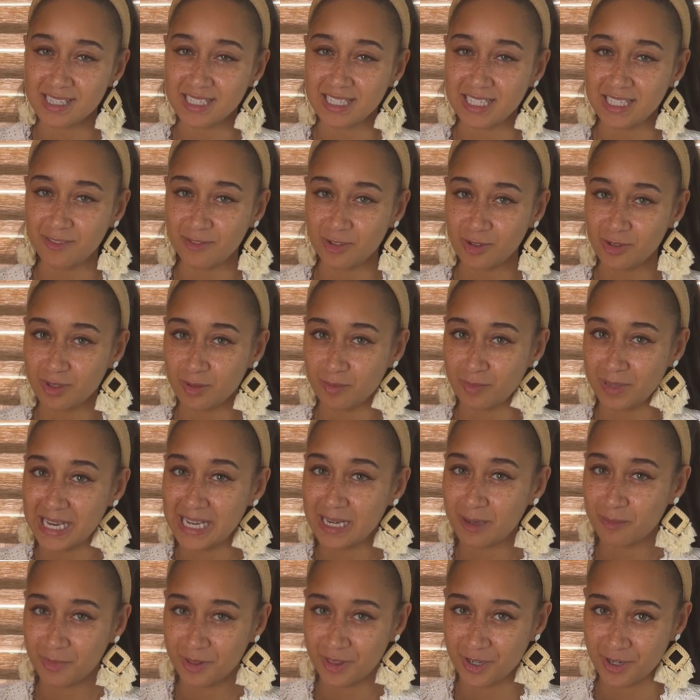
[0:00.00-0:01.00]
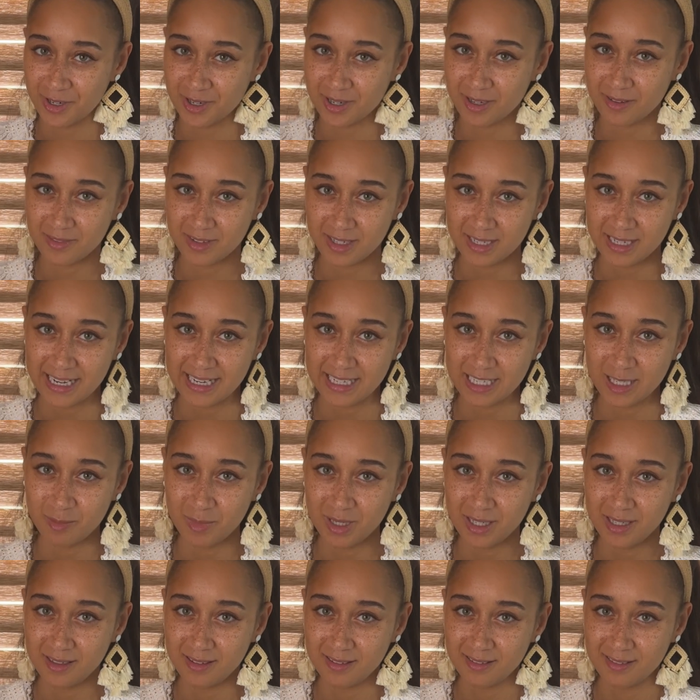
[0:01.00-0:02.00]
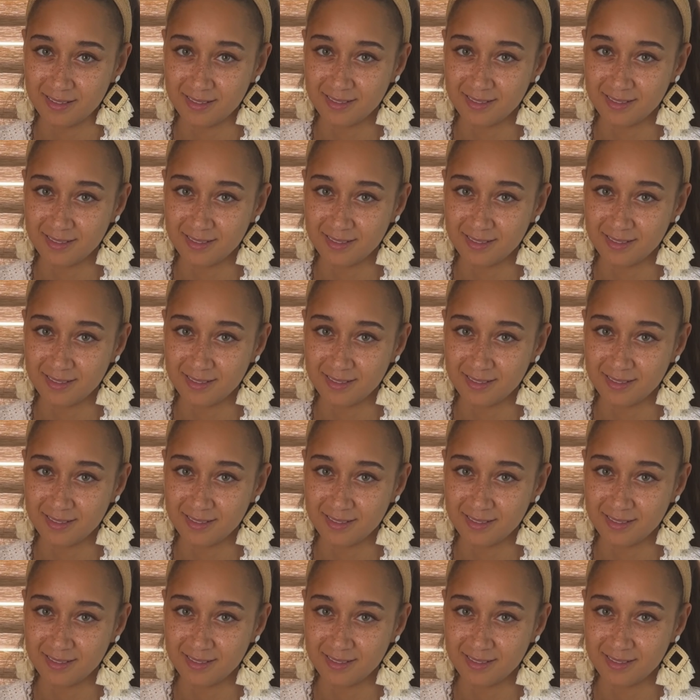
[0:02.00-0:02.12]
and give you the bottom third of the document.